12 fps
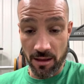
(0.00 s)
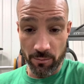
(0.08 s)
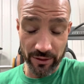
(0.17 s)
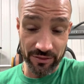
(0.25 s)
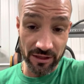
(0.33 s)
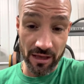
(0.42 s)

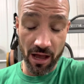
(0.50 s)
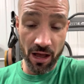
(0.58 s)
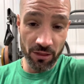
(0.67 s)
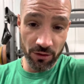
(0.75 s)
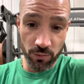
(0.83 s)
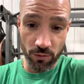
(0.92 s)
But the
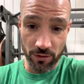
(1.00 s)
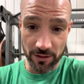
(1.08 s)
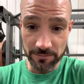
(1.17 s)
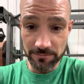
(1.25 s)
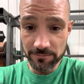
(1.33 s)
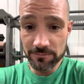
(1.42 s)
other
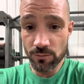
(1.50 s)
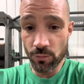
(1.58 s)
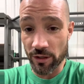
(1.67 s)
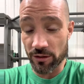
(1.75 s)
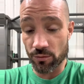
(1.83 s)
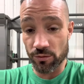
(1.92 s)
one
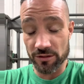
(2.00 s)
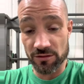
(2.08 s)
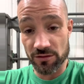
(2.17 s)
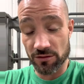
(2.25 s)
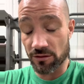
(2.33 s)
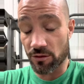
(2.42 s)
whether it
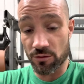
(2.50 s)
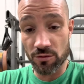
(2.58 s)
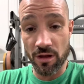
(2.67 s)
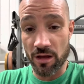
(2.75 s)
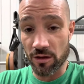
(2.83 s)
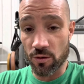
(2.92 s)
was
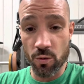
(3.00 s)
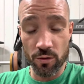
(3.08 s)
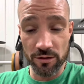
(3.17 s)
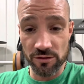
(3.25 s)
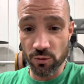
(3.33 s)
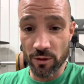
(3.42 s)
uh, corn
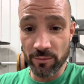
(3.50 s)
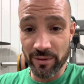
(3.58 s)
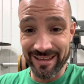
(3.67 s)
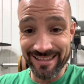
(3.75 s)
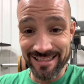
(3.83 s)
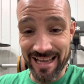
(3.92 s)
or
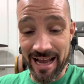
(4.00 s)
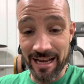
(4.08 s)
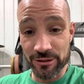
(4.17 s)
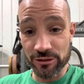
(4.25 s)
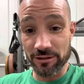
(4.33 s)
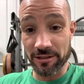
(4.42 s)
soybeans,
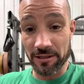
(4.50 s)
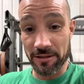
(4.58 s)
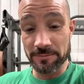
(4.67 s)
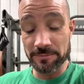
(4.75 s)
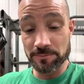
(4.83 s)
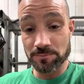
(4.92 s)

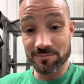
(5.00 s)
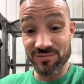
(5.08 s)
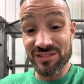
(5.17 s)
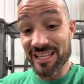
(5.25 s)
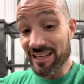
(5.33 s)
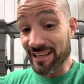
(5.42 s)
actually
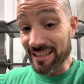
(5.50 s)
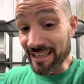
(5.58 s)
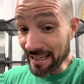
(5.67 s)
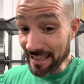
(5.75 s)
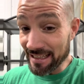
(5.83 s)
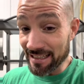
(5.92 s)
didn't
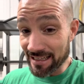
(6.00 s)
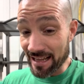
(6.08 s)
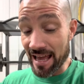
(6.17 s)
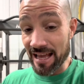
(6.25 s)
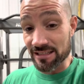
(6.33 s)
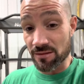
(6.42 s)
need
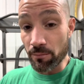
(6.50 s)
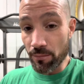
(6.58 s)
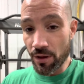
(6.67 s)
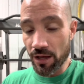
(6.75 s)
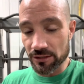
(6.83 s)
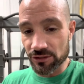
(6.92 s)
as
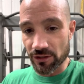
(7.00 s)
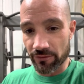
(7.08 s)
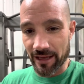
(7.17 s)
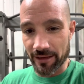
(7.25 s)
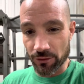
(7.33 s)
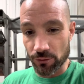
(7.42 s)
much of
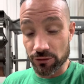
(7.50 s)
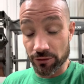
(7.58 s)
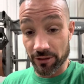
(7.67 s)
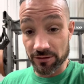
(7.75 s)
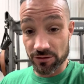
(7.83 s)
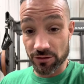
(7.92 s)
that
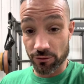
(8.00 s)
nutrients to